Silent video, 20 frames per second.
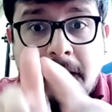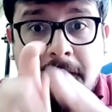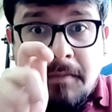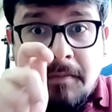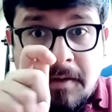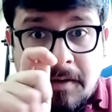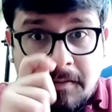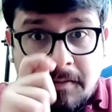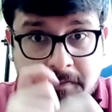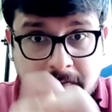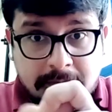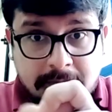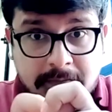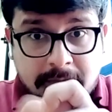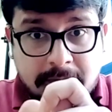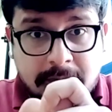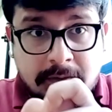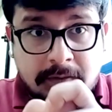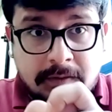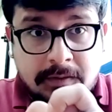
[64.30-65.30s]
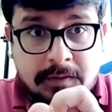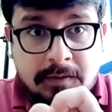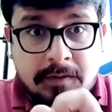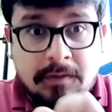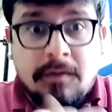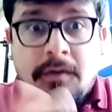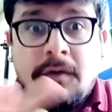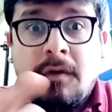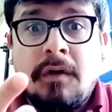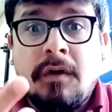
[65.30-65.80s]
how you can
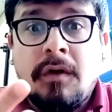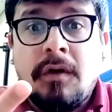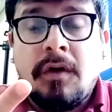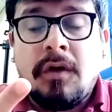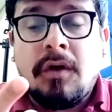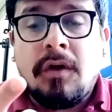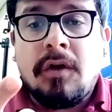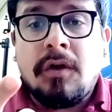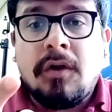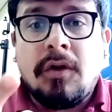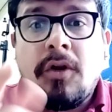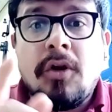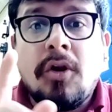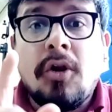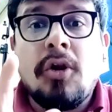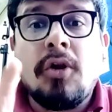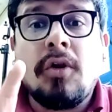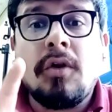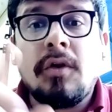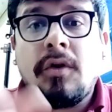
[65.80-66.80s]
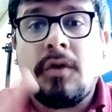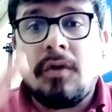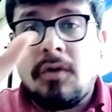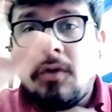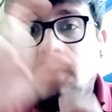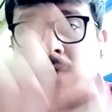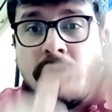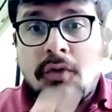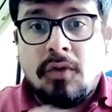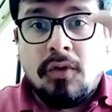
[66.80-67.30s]
publish different things,
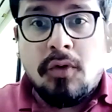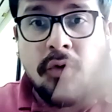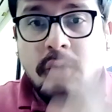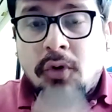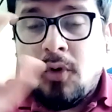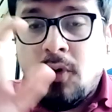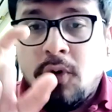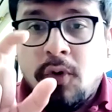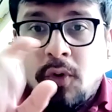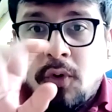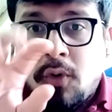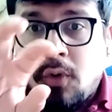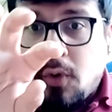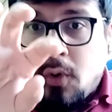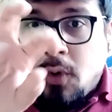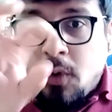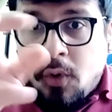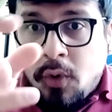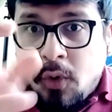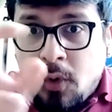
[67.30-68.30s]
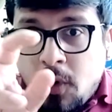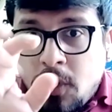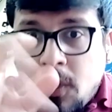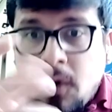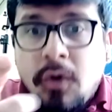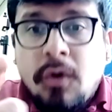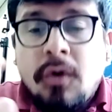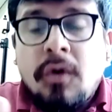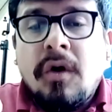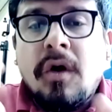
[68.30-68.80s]
for example, on
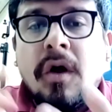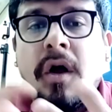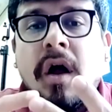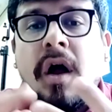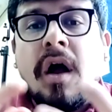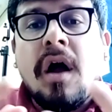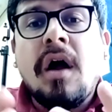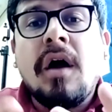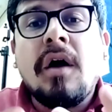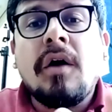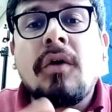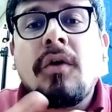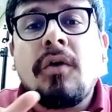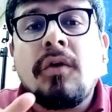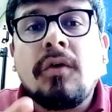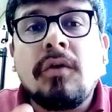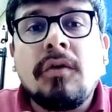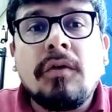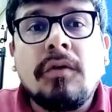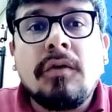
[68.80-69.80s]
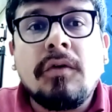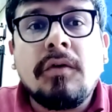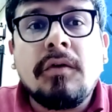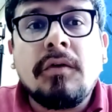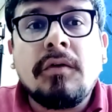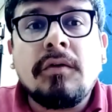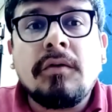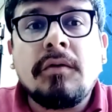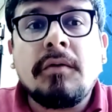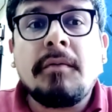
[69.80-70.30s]
YouTube,
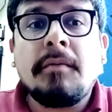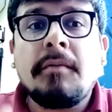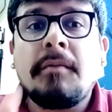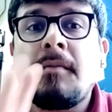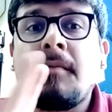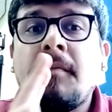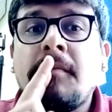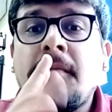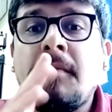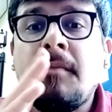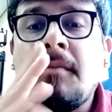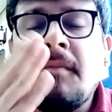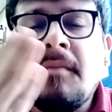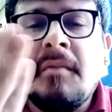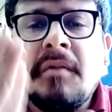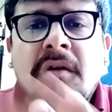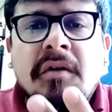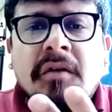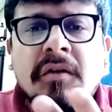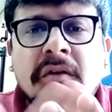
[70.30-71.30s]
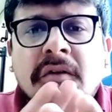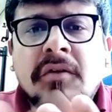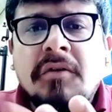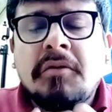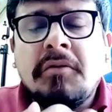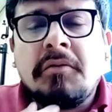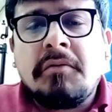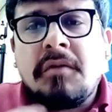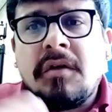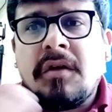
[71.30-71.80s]
and you can create your
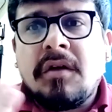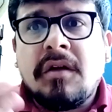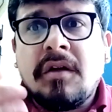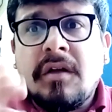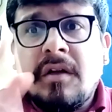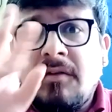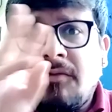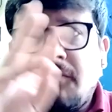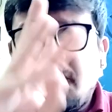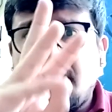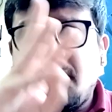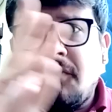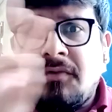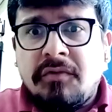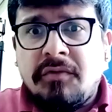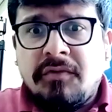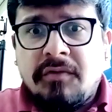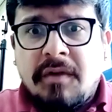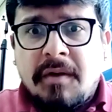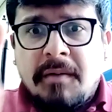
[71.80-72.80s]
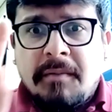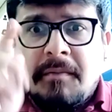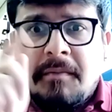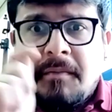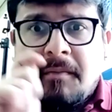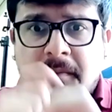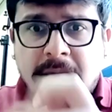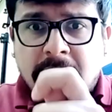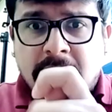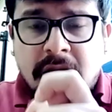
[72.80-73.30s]
own identity,
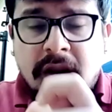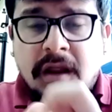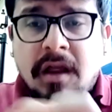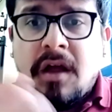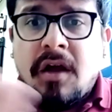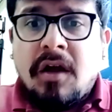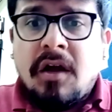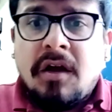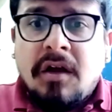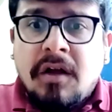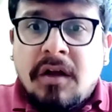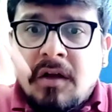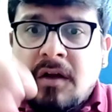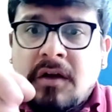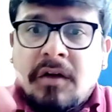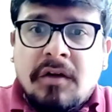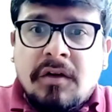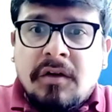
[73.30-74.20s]
your own brand.